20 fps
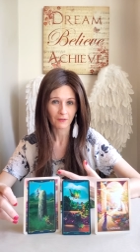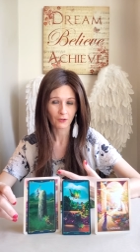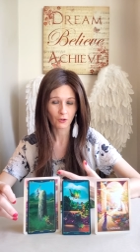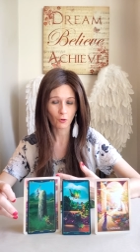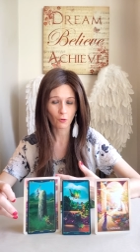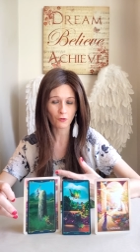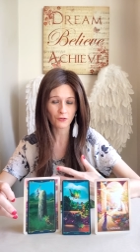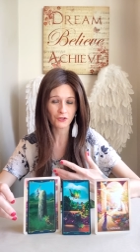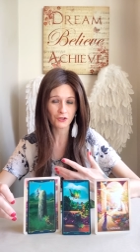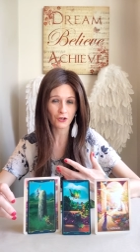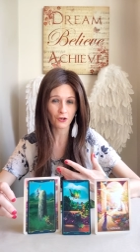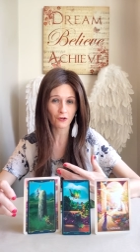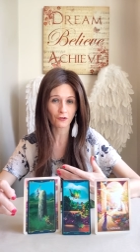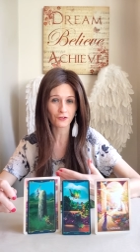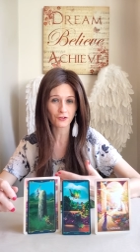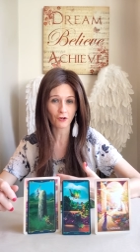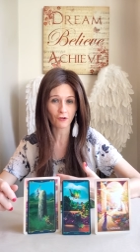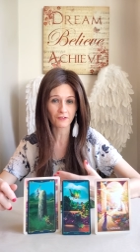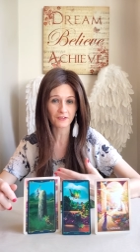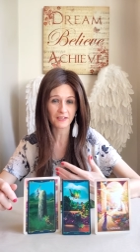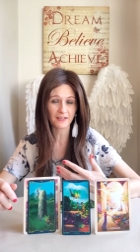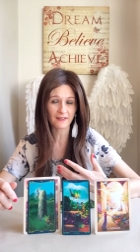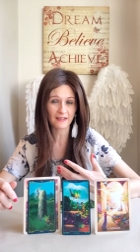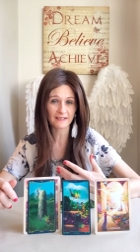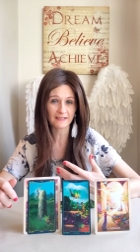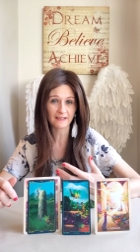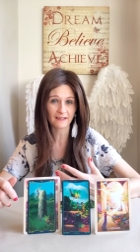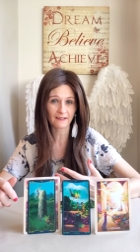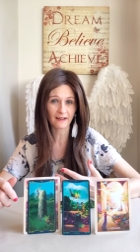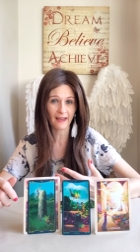You're turned on to
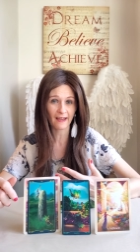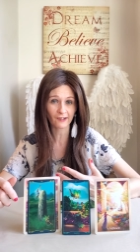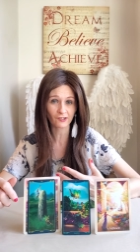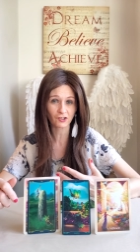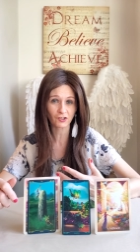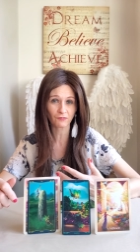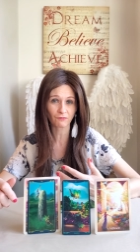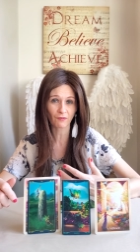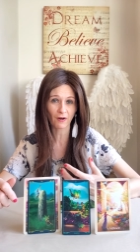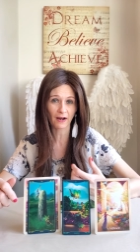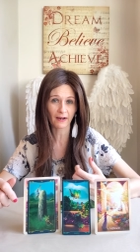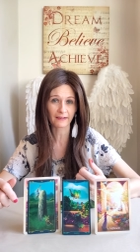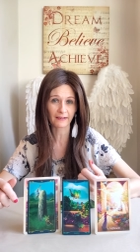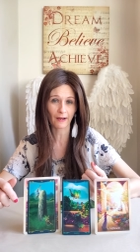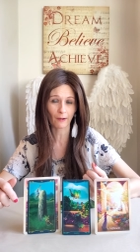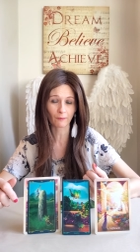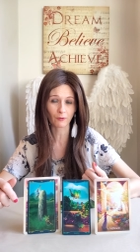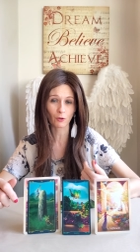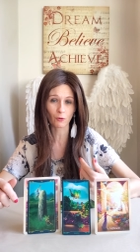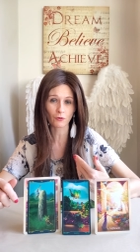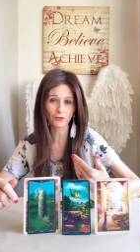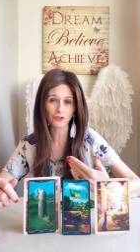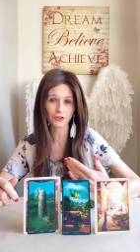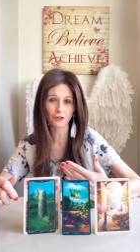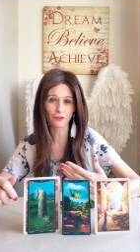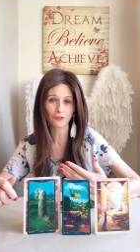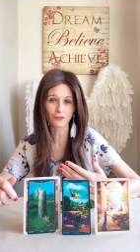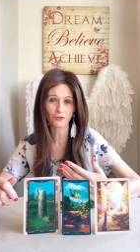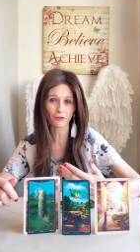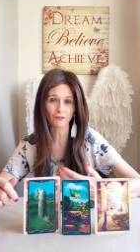this connection right now. You're
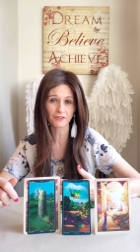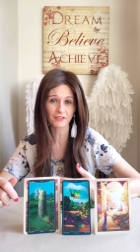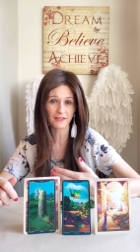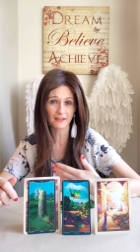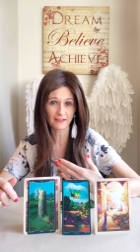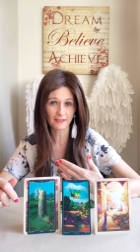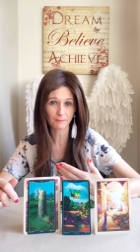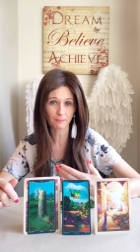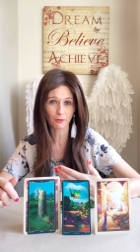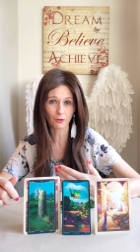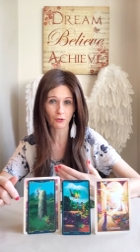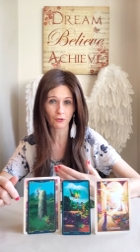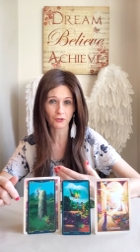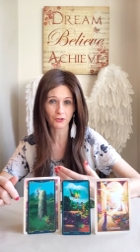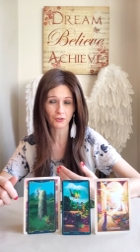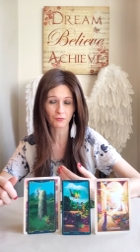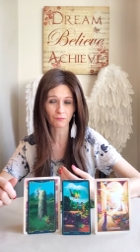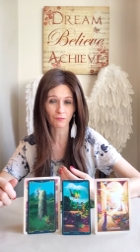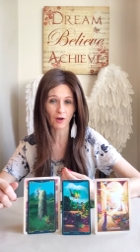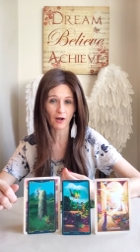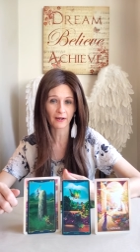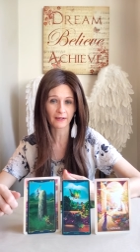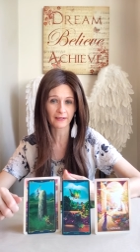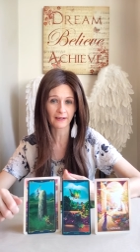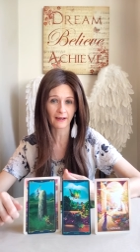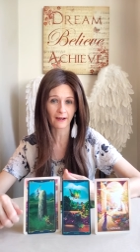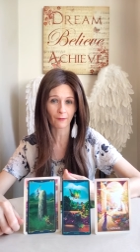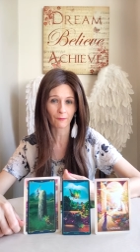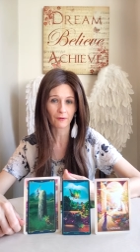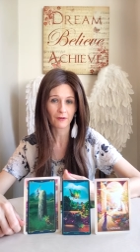turned on to this person right
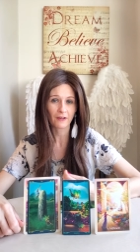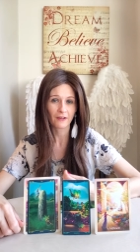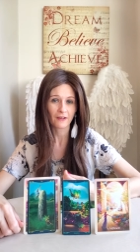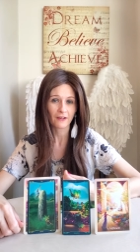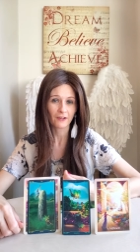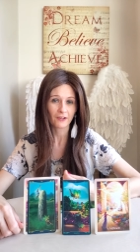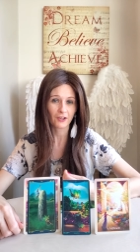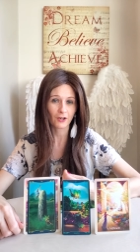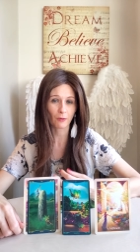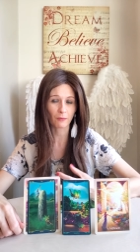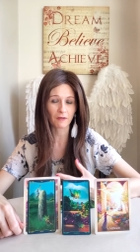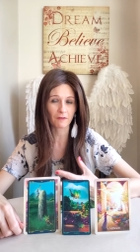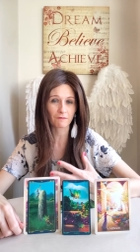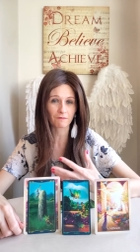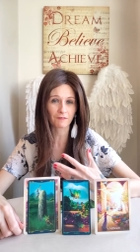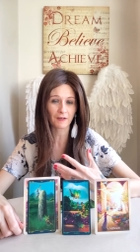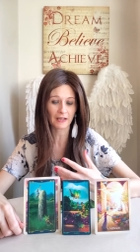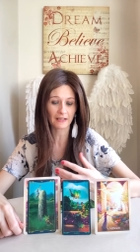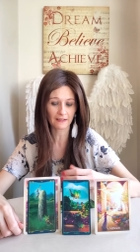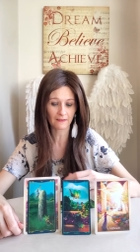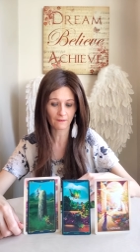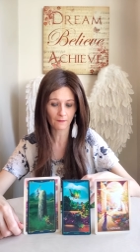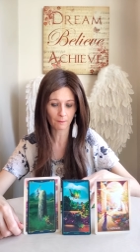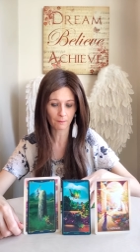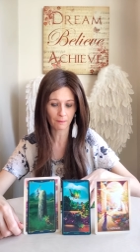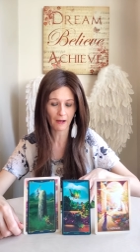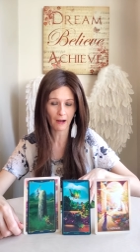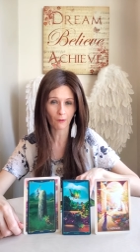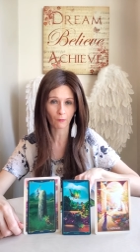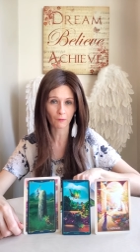now. You know, you're feeling the
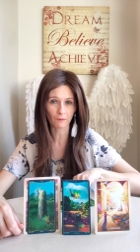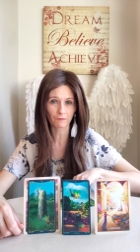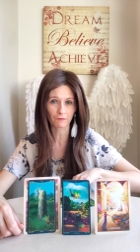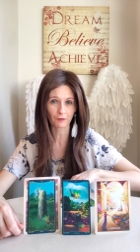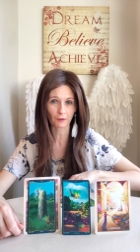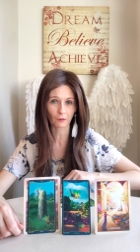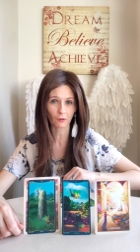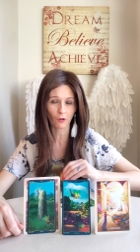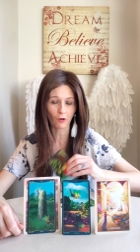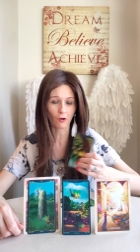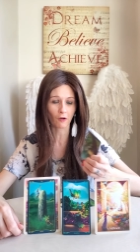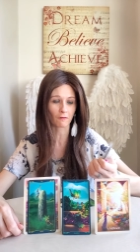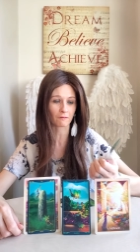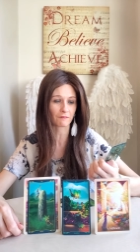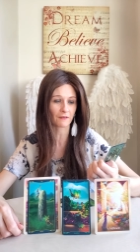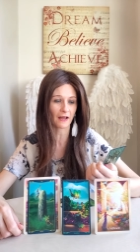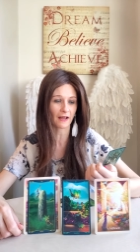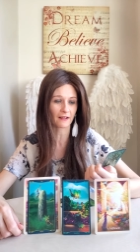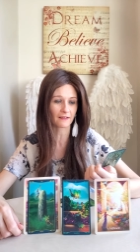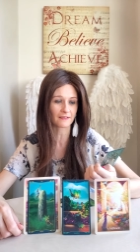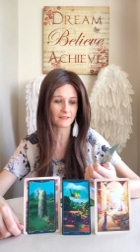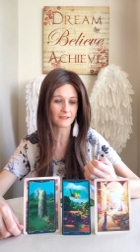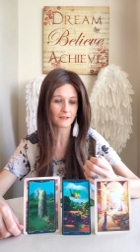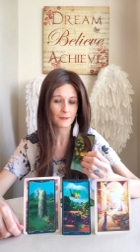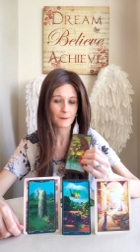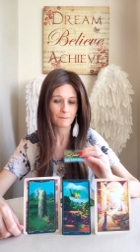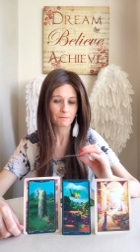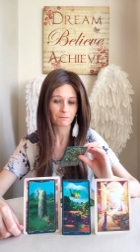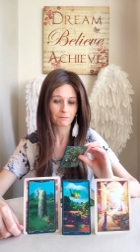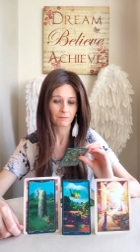power of the love, and
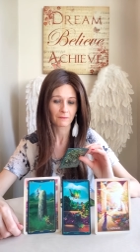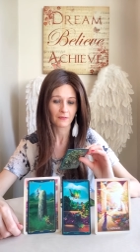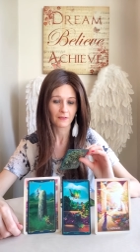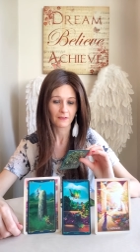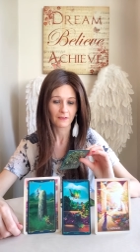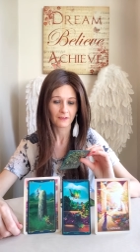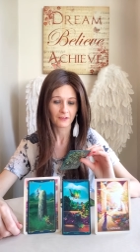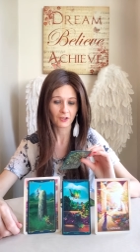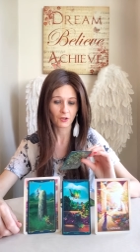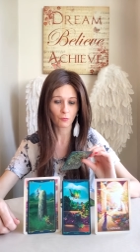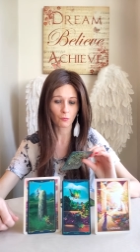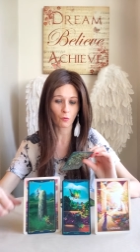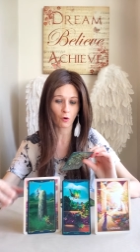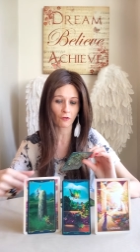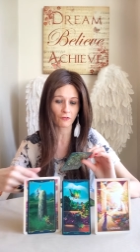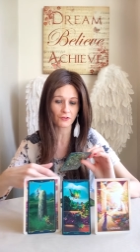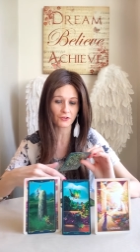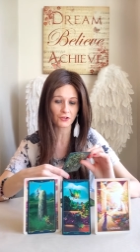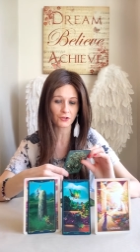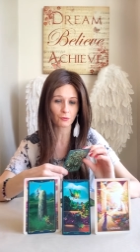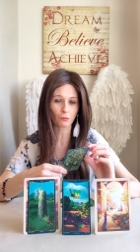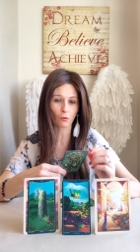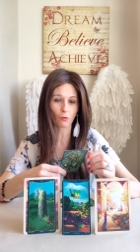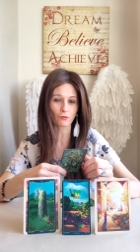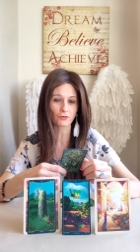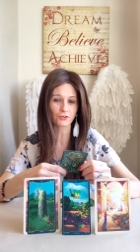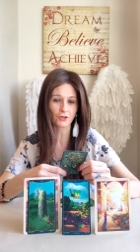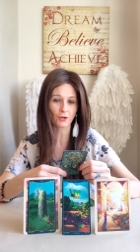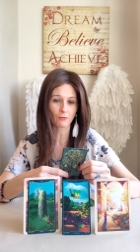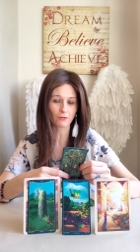you want to
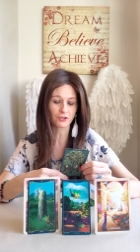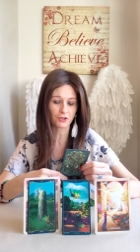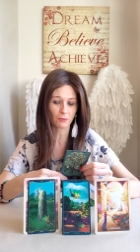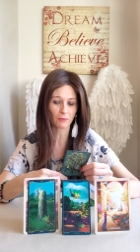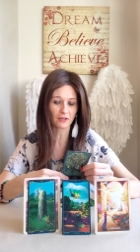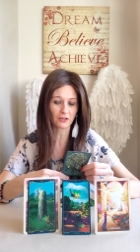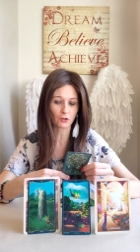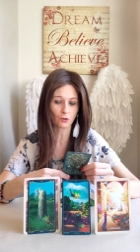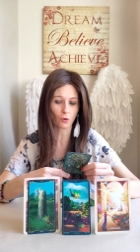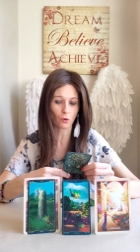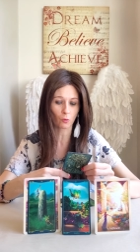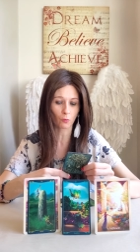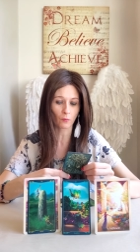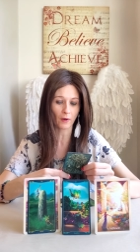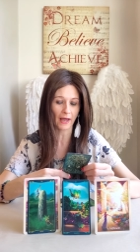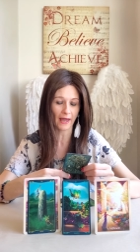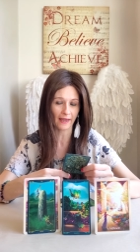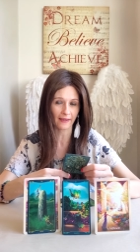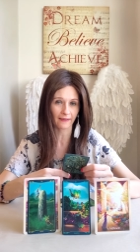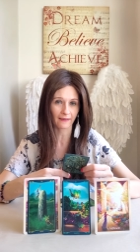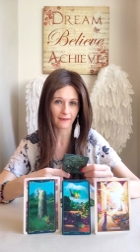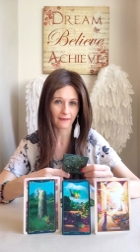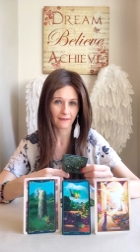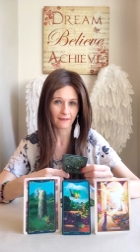also do it your way.